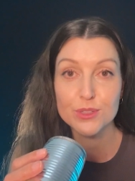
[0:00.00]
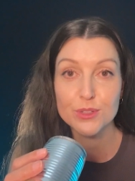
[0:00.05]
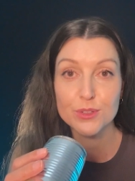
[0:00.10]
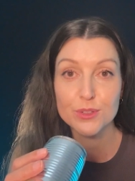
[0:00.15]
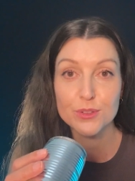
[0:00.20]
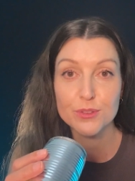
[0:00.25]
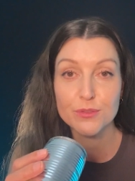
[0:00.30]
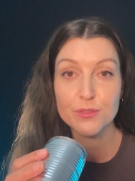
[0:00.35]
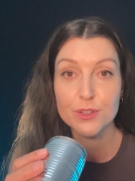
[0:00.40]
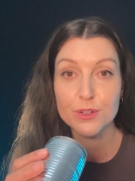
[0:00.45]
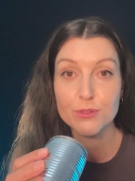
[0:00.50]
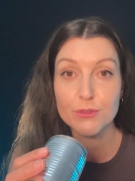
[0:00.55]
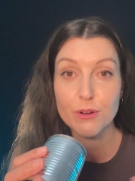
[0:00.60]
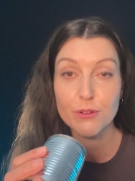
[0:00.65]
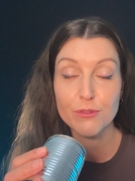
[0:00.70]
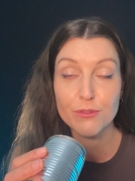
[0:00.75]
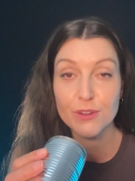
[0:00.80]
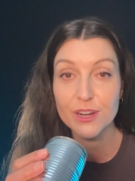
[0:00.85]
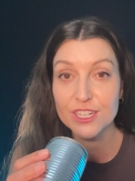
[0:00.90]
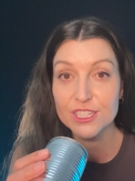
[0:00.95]
you feel
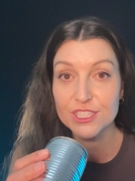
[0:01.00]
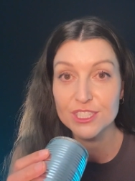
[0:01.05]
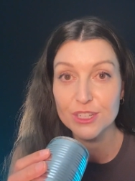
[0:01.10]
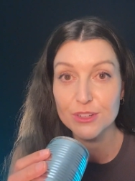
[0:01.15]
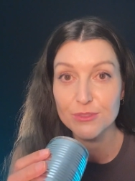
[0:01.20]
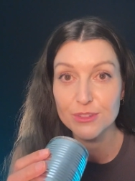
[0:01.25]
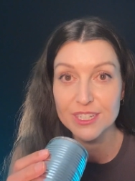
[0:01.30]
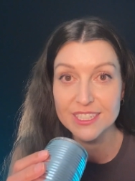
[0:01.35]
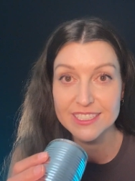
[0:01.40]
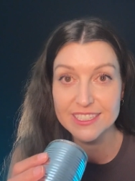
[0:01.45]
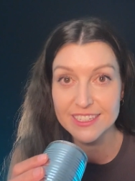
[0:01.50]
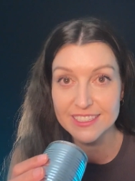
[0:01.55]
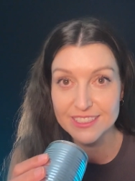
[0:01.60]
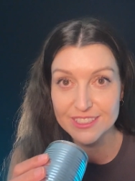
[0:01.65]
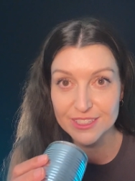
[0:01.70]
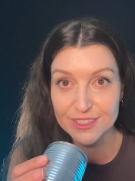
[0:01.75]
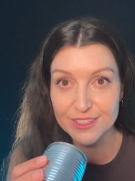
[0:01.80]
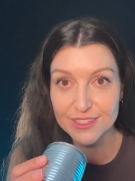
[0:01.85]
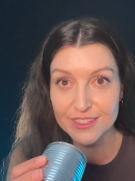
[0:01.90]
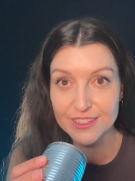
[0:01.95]
refreshed and resets
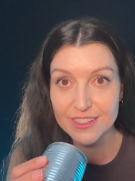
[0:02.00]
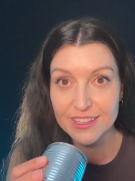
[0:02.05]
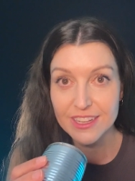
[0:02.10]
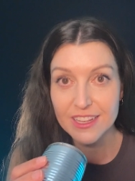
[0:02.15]
you.